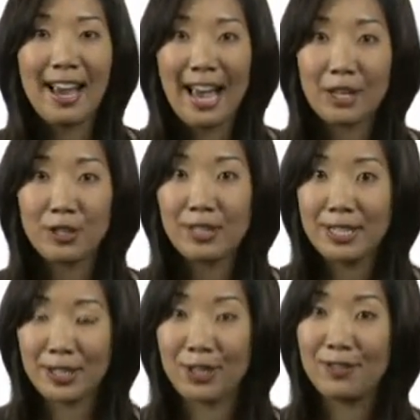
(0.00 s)
actually
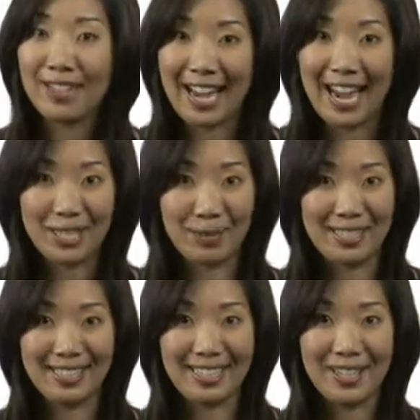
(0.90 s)
serve the ads we
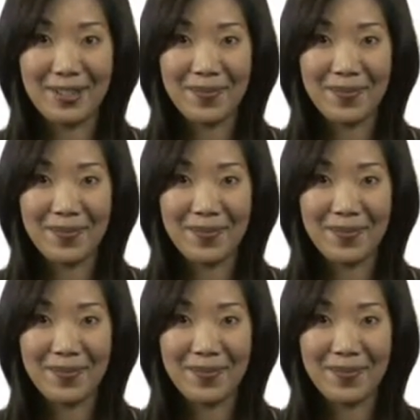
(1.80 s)
see.